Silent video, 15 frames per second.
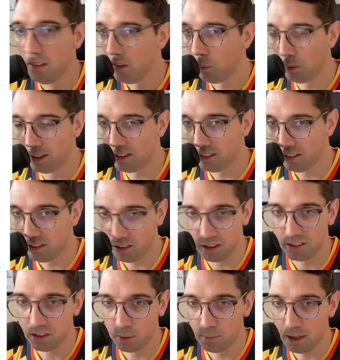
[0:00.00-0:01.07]
which does
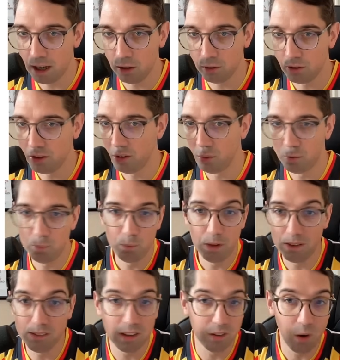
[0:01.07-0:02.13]
come down to
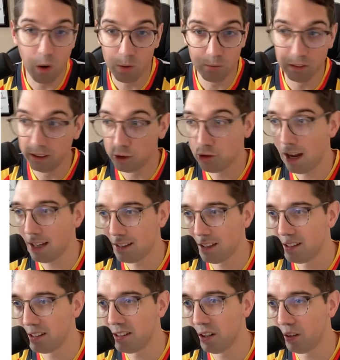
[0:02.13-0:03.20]
things that aren't really tracked
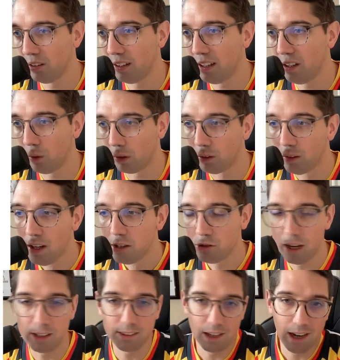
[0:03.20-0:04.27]
necessarily, or
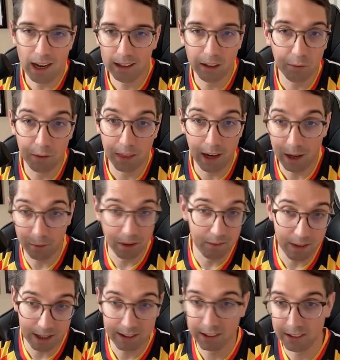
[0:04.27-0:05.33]
tracked at a high level that I don't have
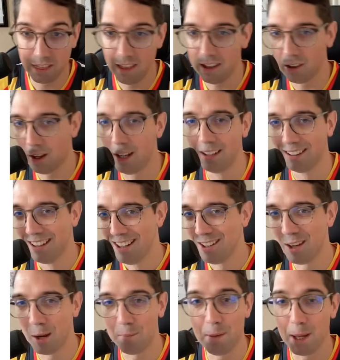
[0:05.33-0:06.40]
access to that. You
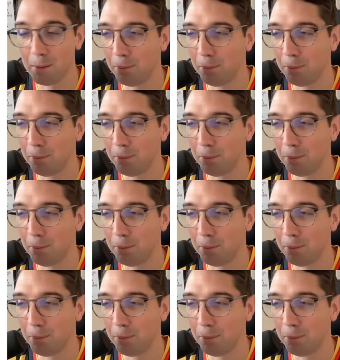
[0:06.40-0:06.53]
got to pay to